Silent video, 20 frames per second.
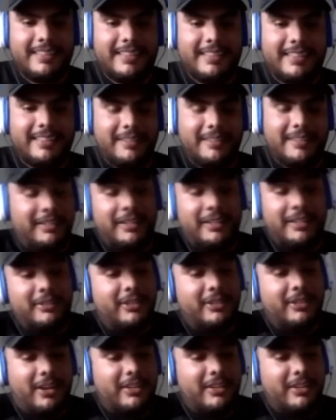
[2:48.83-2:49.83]

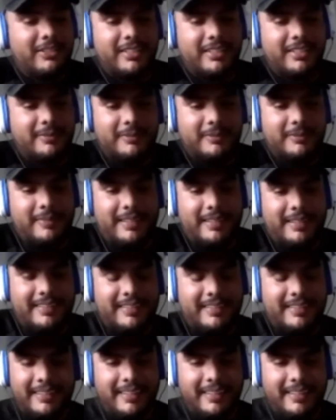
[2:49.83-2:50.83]
Honestly,
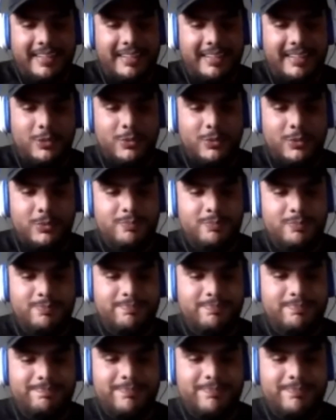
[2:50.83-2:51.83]
you
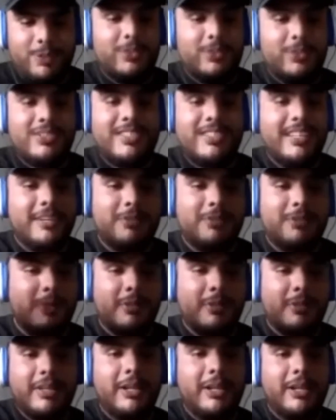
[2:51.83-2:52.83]
can see it from the
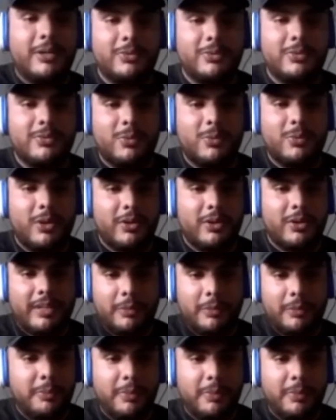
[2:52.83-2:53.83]
videos that
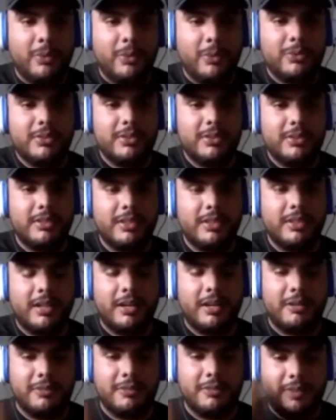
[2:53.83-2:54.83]
we post
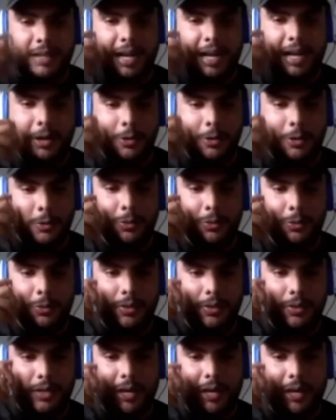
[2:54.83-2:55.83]
of how
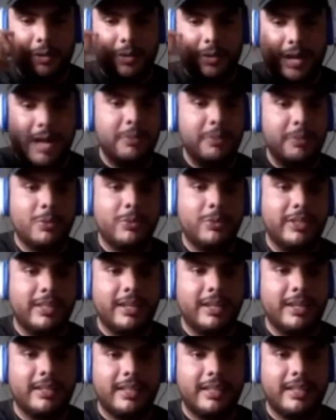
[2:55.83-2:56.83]
happy we
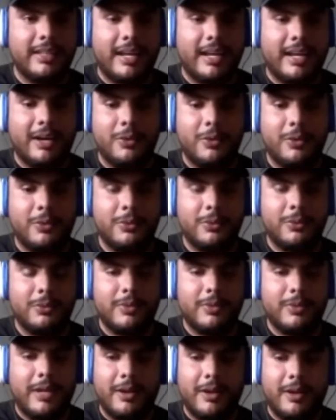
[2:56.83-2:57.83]
get and how
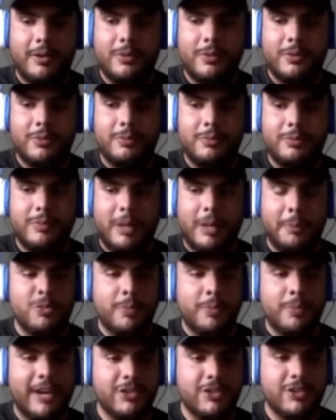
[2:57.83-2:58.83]
much
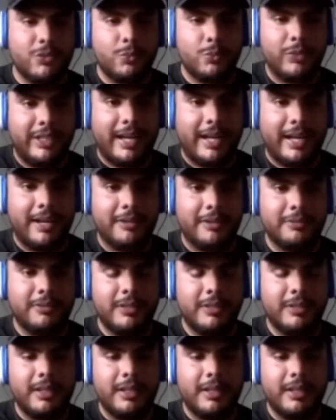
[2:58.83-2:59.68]
passion we have.